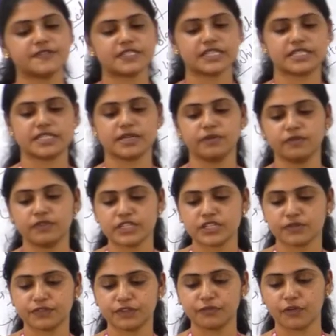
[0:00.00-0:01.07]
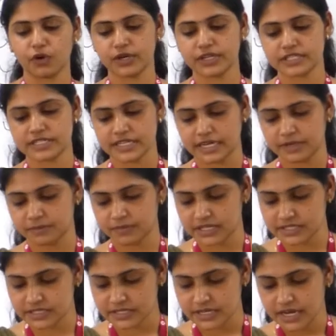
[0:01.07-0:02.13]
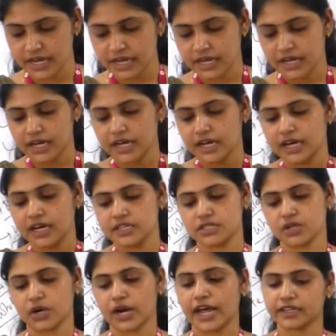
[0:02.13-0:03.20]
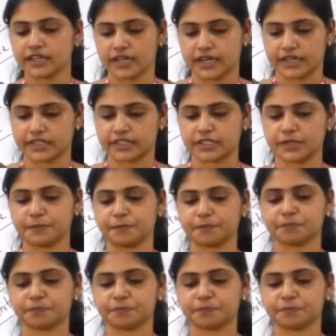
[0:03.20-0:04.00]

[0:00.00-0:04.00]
system, which of the following statements is or are correct?